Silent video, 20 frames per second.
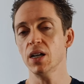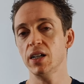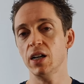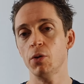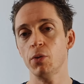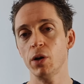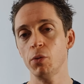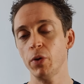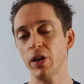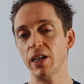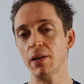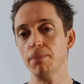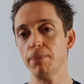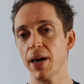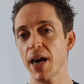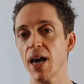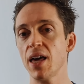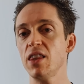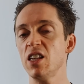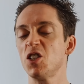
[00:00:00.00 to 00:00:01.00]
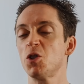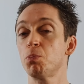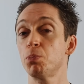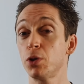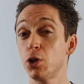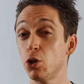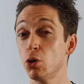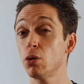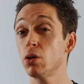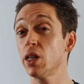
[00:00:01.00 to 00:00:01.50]
Now, when we compare this
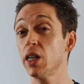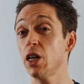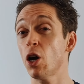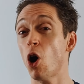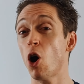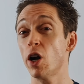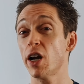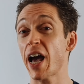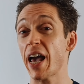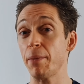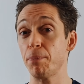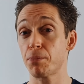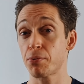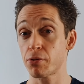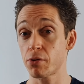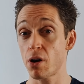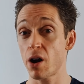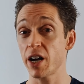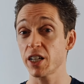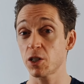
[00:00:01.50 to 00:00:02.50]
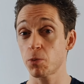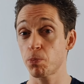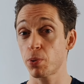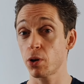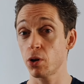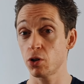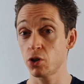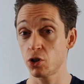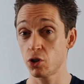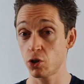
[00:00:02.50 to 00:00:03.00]
purely on a price
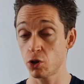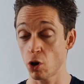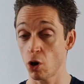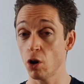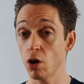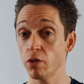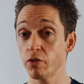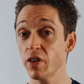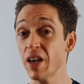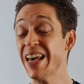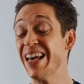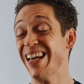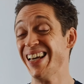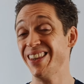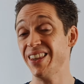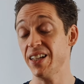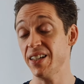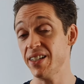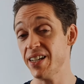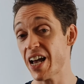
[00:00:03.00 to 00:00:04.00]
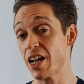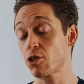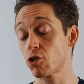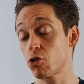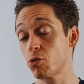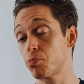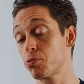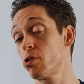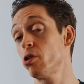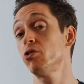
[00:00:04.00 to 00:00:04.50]
per serve in the
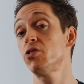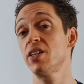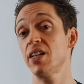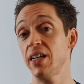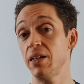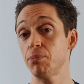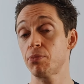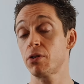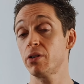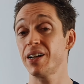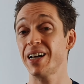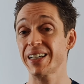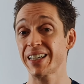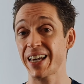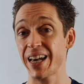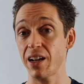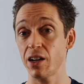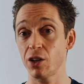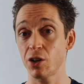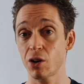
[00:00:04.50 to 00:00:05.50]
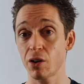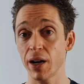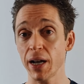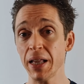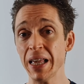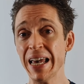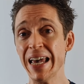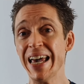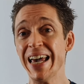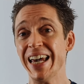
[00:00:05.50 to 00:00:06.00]
natural protein product category,
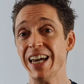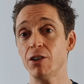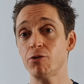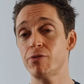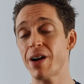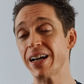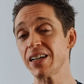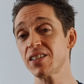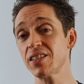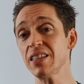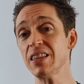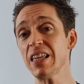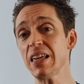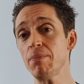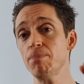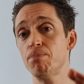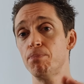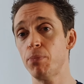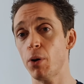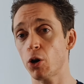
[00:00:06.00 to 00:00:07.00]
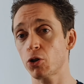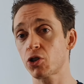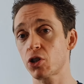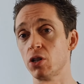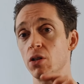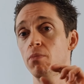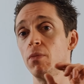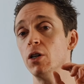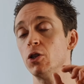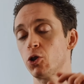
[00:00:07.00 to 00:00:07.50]
it ranks in the
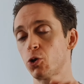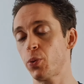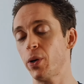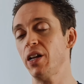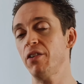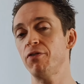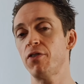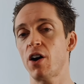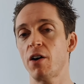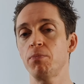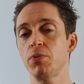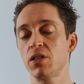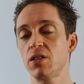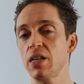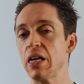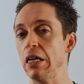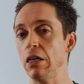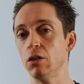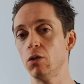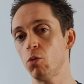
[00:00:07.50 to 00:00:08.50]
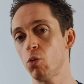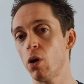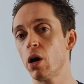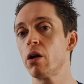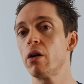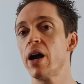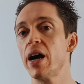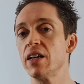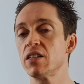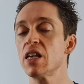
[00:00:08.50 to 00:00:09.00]
bottom 25%,
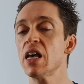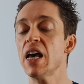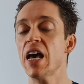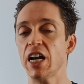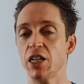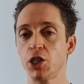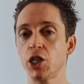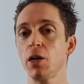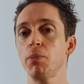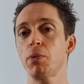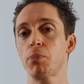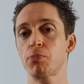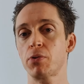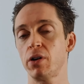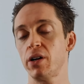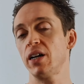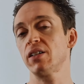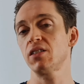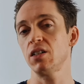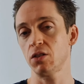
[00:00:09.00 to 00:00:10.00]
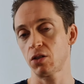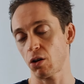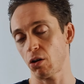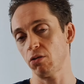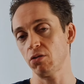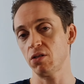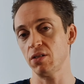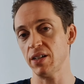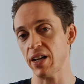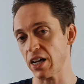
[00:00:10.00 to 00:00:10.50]
whereas a cheaper product is going
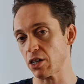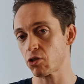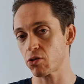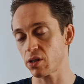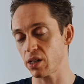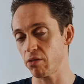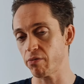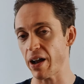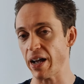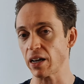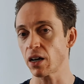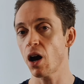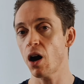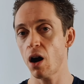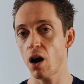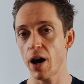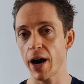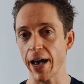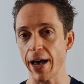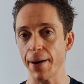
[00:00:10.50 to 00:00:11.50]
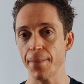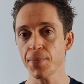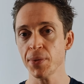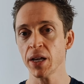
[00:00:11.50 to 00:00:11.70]
to naturally rank higher.